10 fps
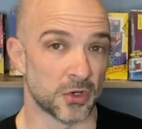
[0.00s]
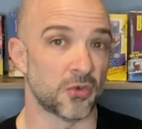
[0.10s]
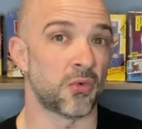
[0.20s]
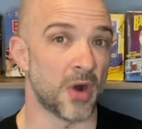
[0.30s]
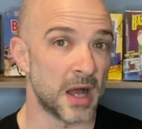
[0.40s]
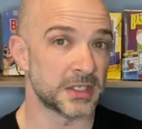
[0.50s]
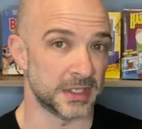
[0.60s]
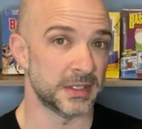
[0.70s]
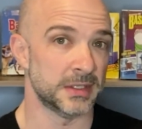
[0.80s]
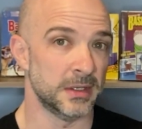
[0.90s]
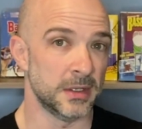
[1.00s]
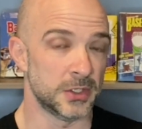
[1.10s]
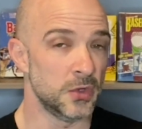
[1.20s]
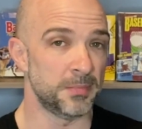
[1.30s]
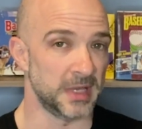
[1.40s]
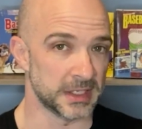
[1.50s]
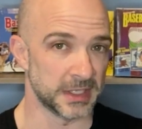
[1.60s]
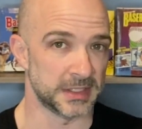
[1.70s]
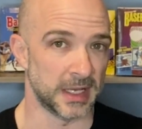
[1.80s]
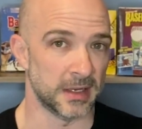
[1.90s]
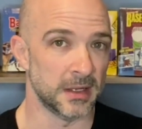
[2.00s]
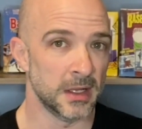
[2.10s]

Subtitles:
cross it to a PSA 10,